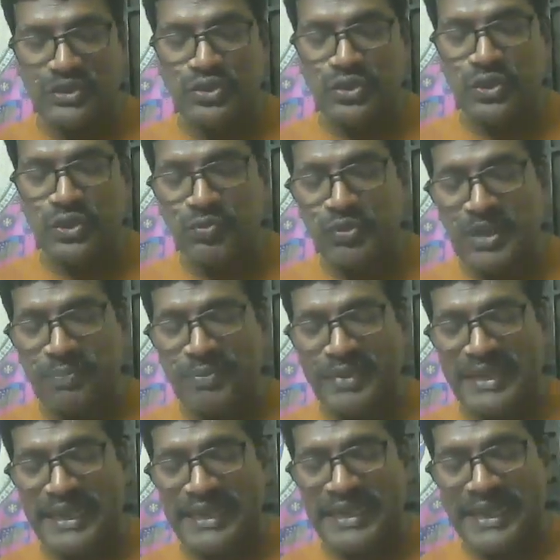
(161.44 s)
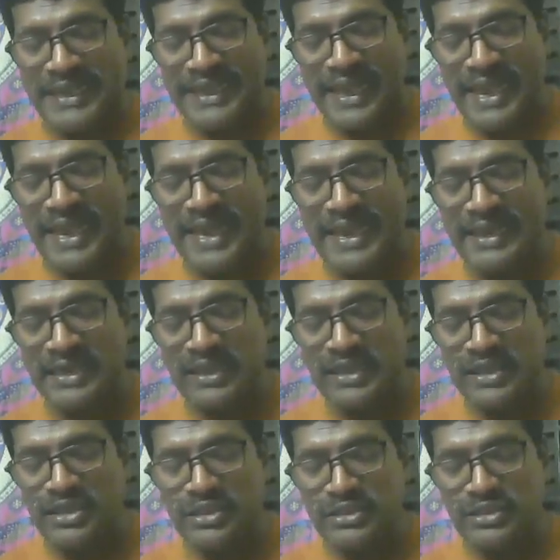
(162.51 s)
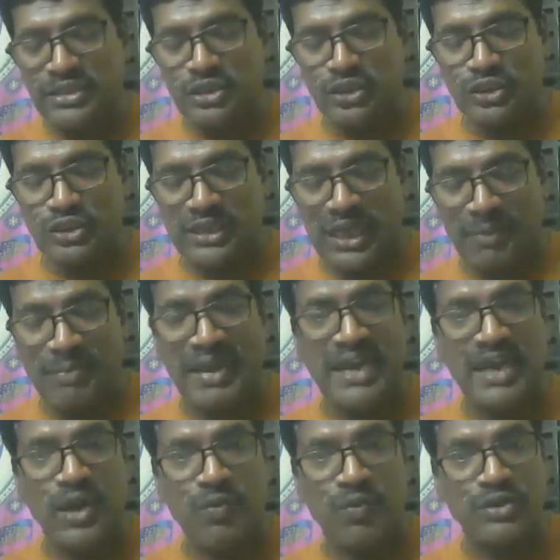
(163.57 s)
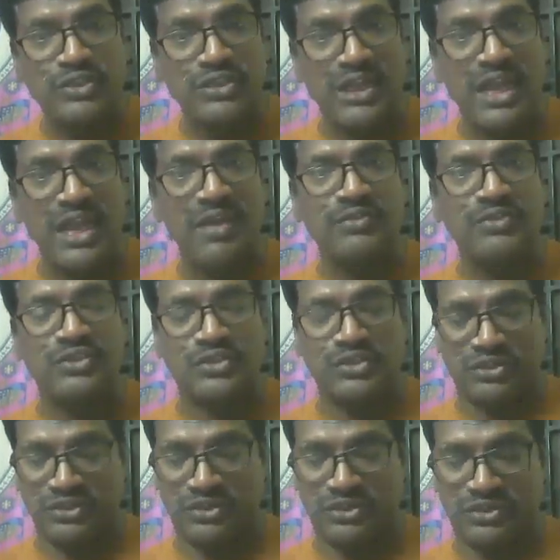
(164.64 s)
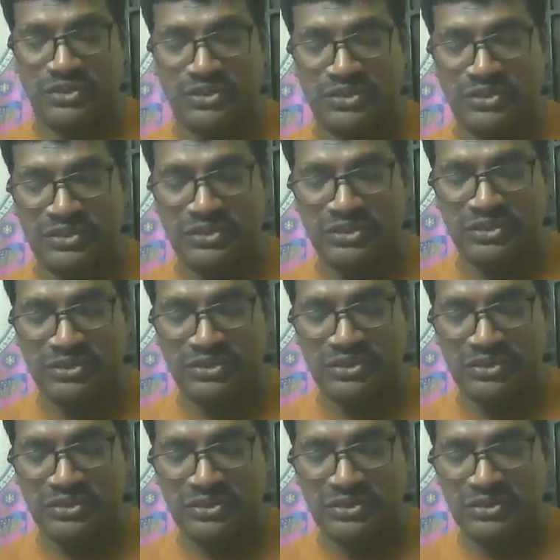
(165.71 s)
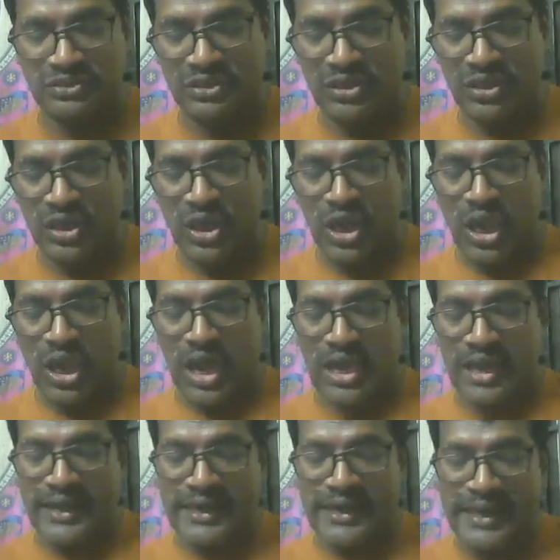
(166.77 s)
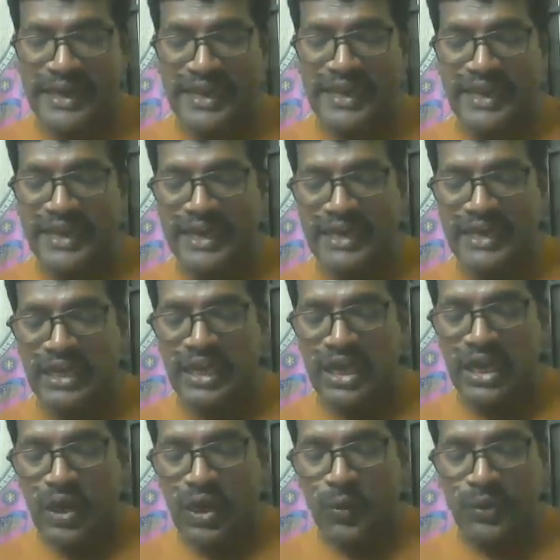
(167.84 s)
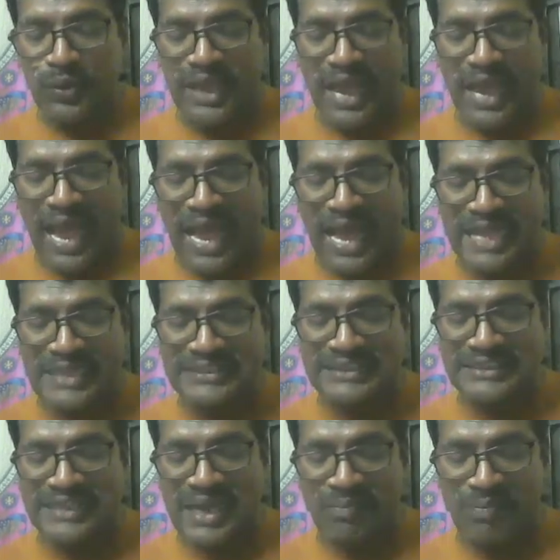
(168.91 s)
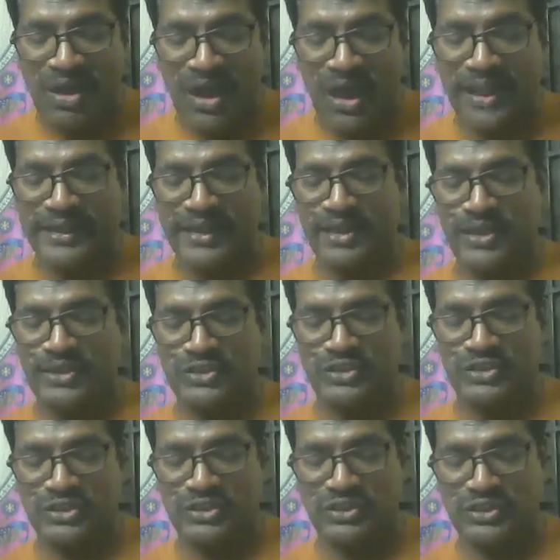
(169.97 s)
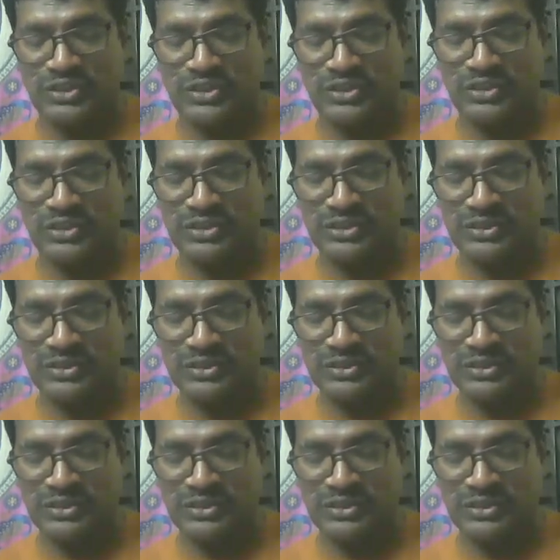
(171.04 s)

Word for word: Do we begin again to commend ourselves a need we as some others?